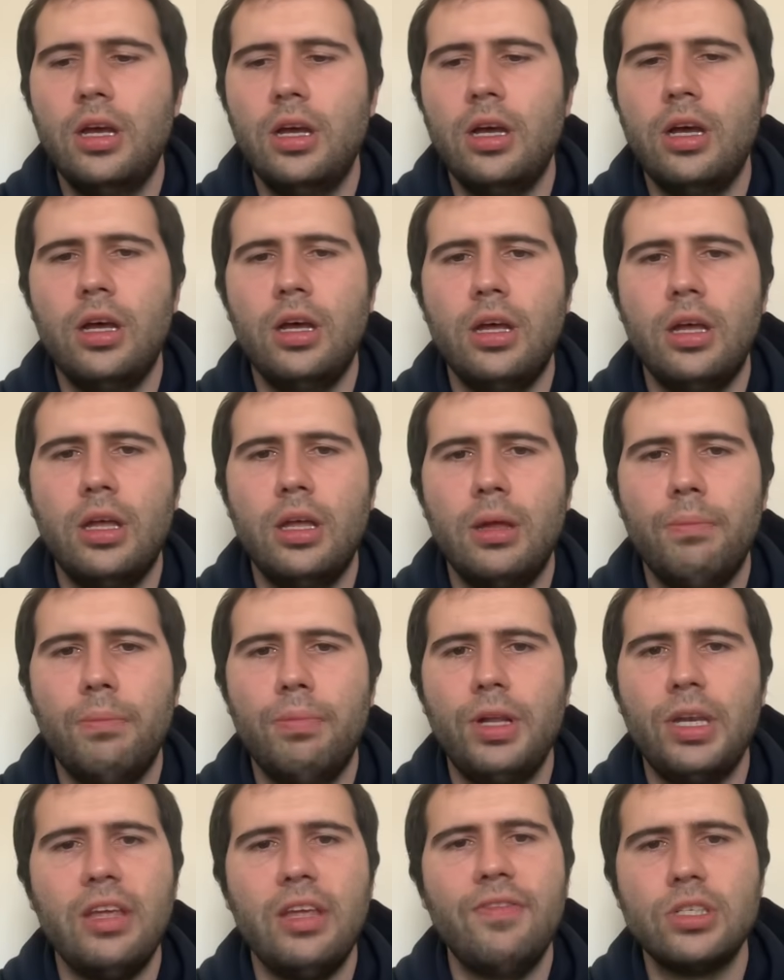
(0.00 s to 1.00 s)

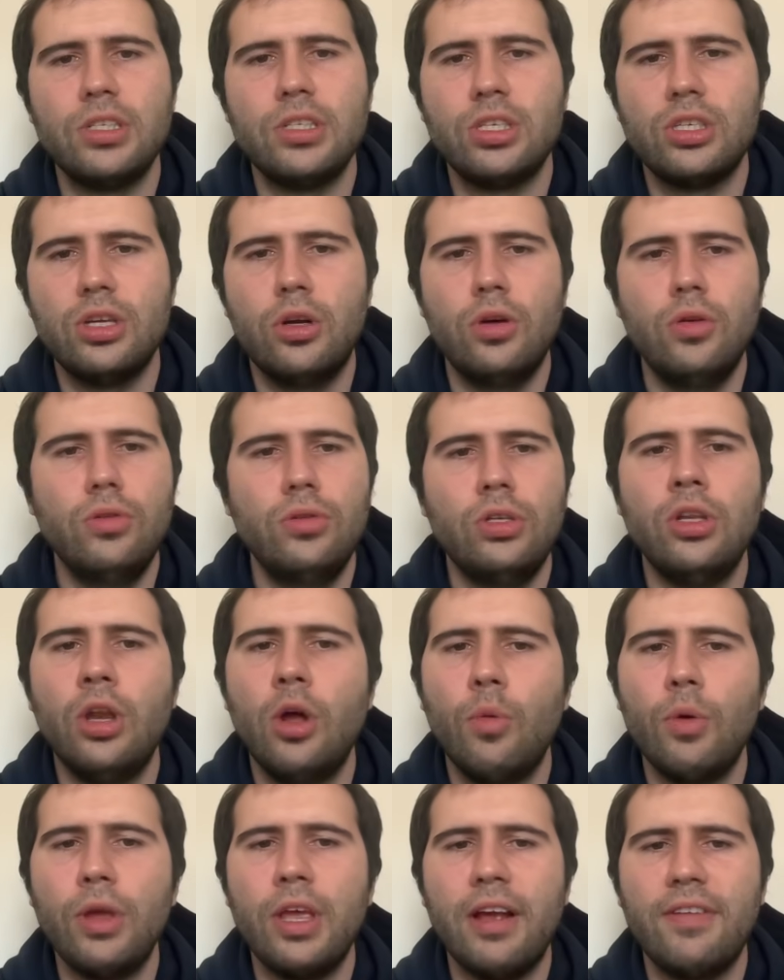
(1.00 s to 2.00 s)
But even so, you
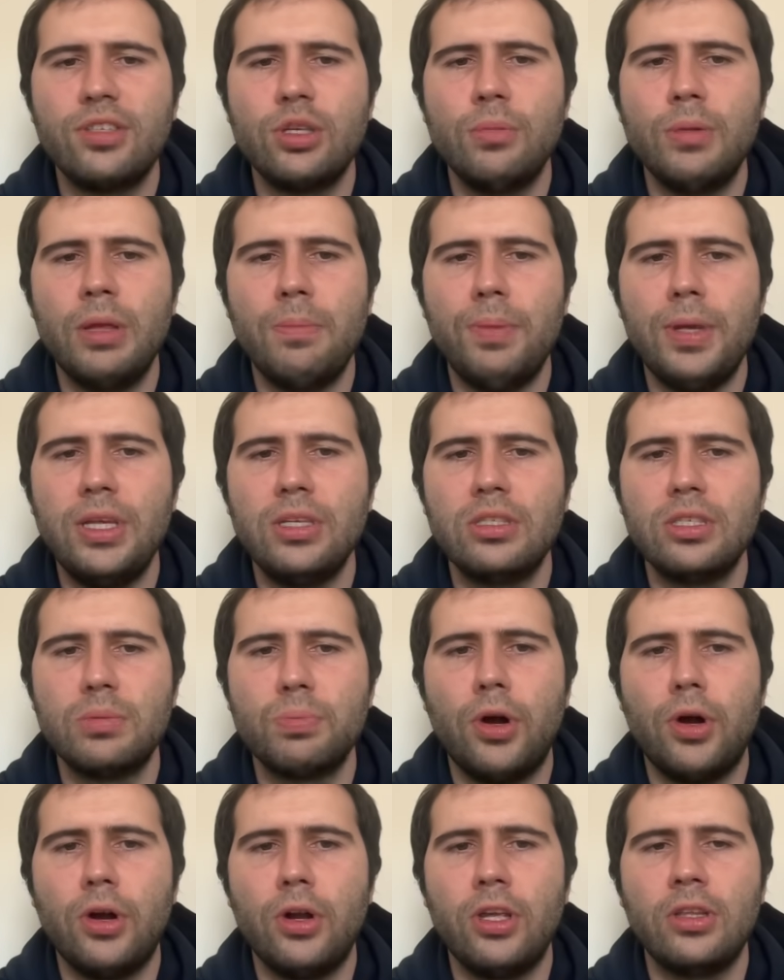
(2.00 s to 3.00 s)
know, we have so many pieces
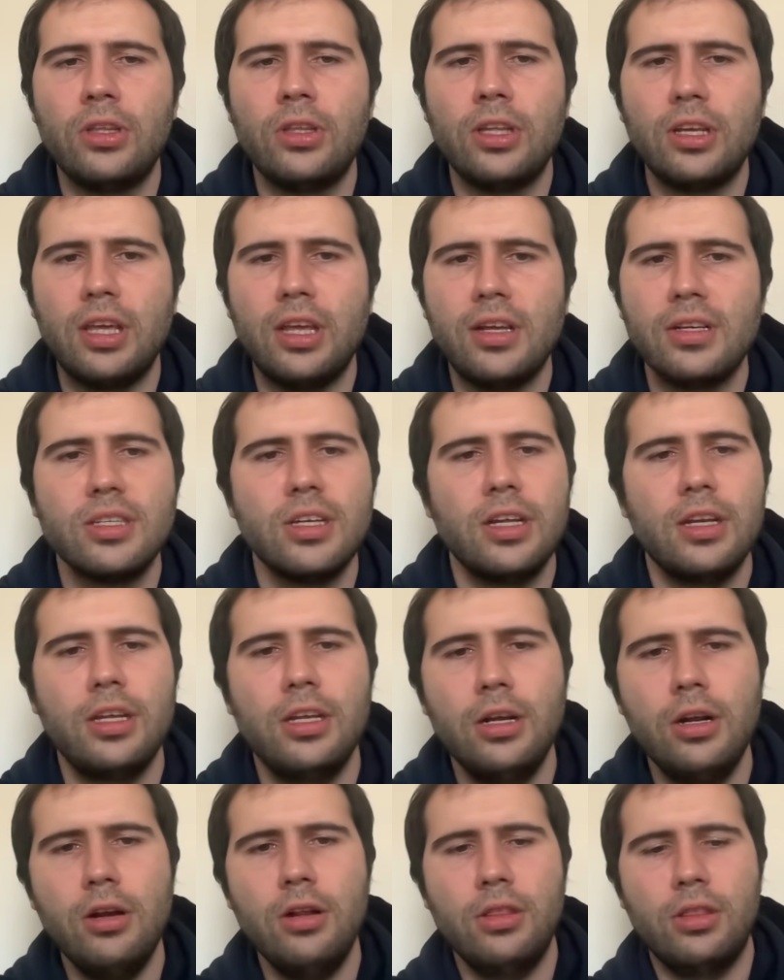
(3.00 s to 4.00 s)
parting on the king side
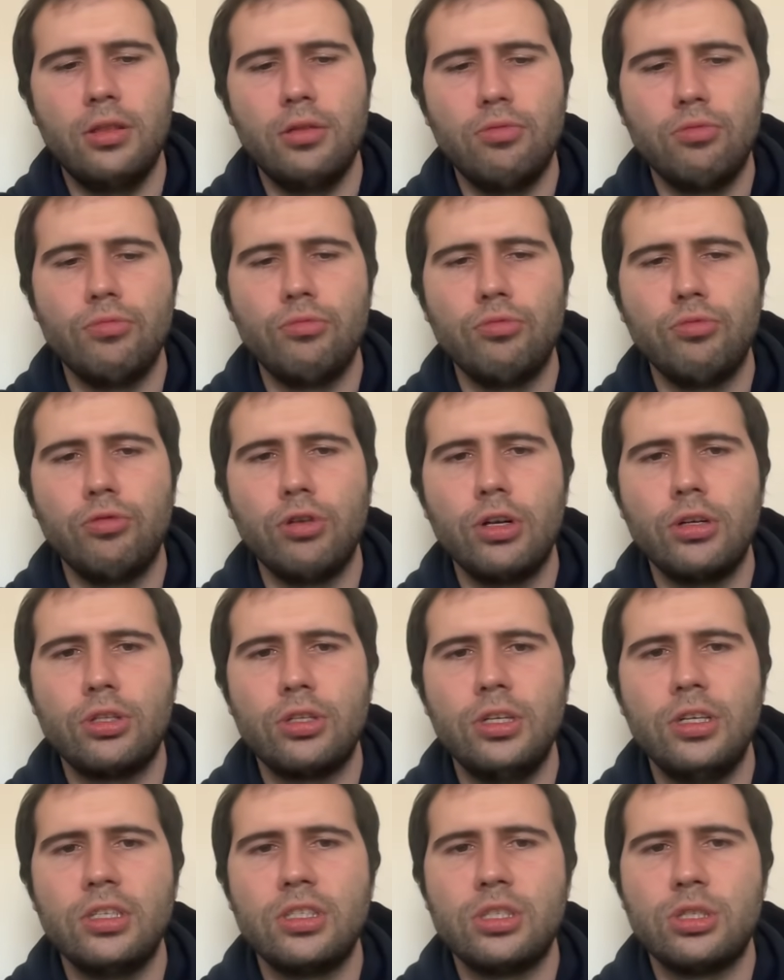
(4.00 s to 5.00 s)
here. The rook
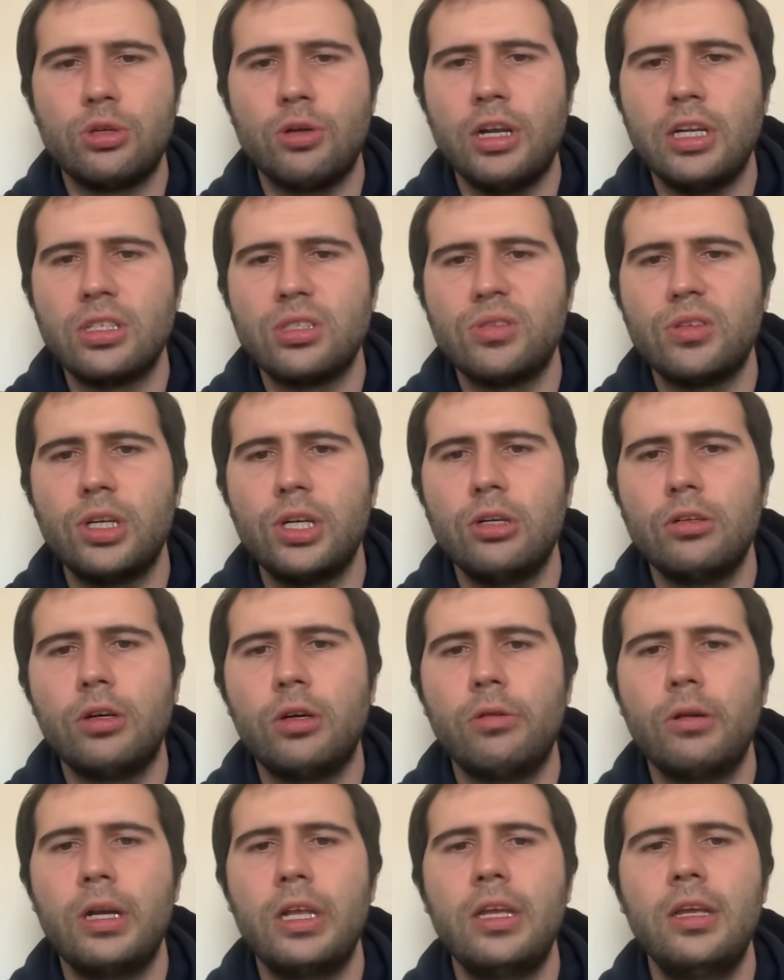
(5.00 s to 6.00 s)
is transferred here
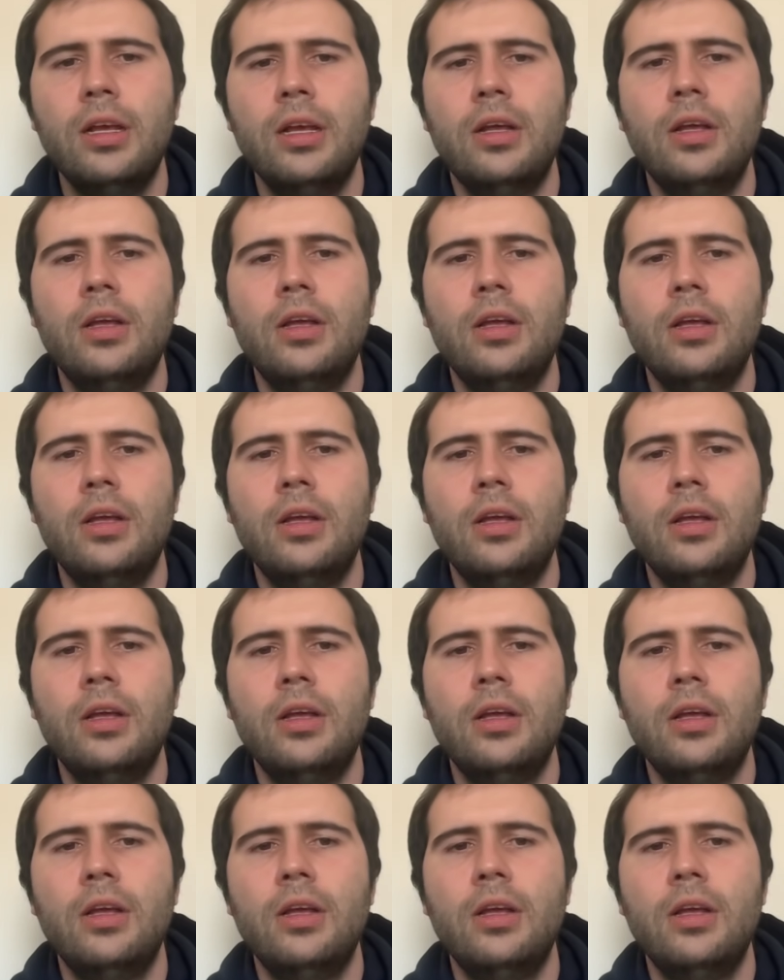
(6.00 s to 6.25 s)
already.